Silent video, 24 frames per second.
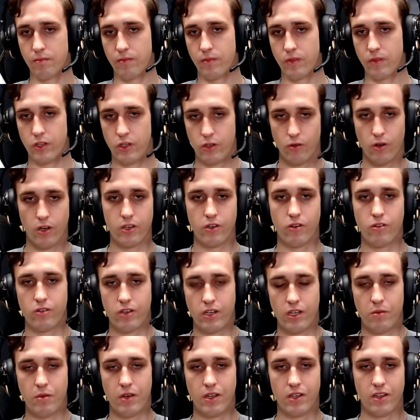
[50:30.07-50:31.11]
You and your
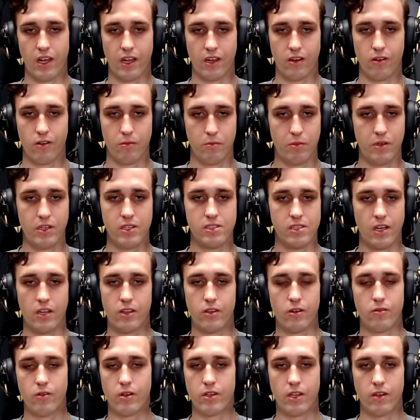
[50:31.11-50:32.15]
teammate like on B side
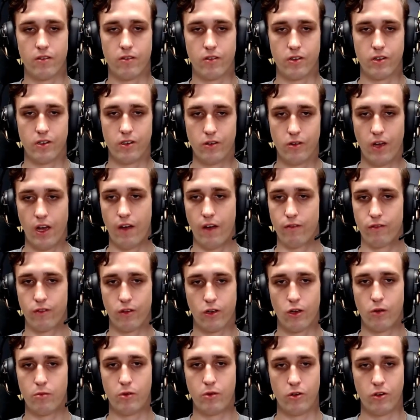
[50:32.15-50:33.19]
or whatever, you have to
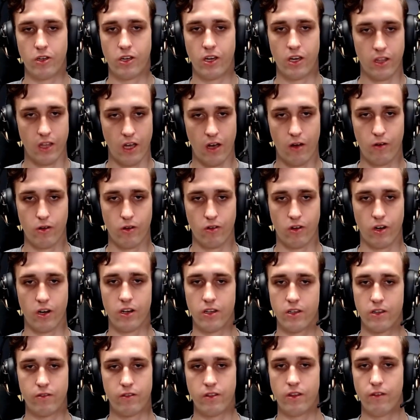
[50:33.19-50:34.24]
communicate how you're
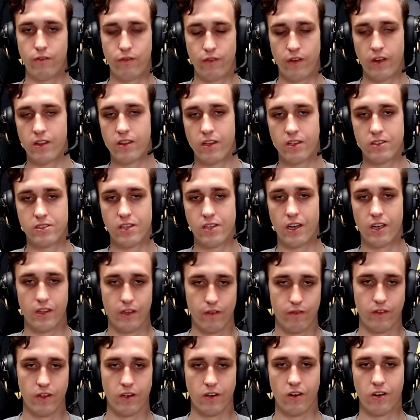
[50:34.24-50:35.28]
gonna defend the site
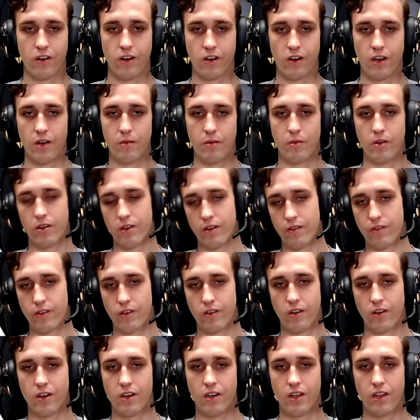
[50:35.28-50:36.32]
if they're gonna come, or if you're
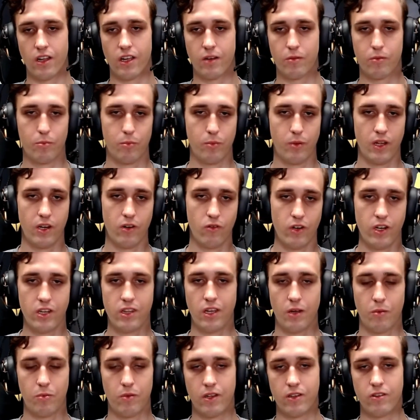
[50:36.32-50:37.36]
gonna like play
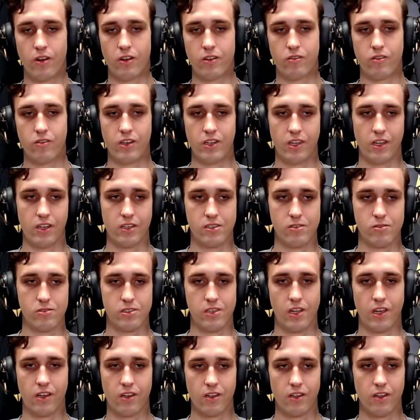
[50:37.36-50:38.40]
retake, play not retake. So it's
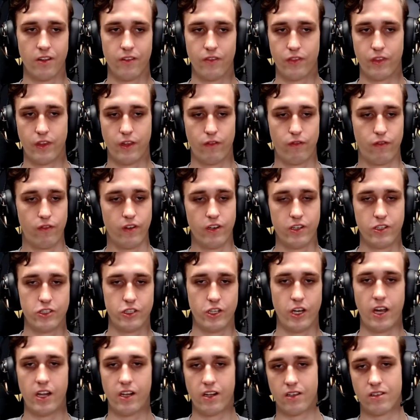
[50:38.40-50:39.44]
like different
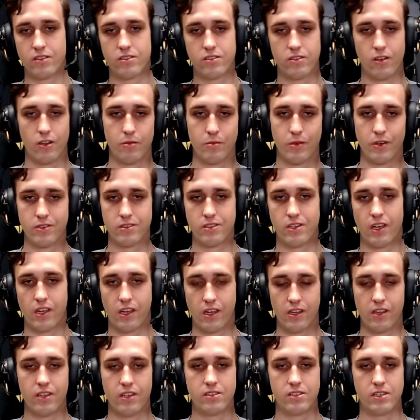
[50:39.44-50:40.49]
channels almost like
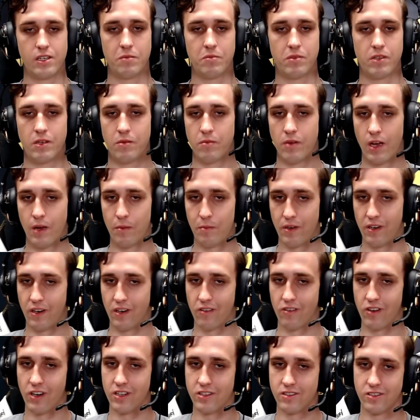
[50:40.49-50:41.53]
in the same team happening,
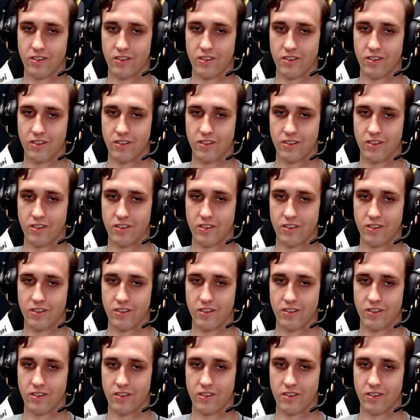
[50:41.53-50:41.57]
right?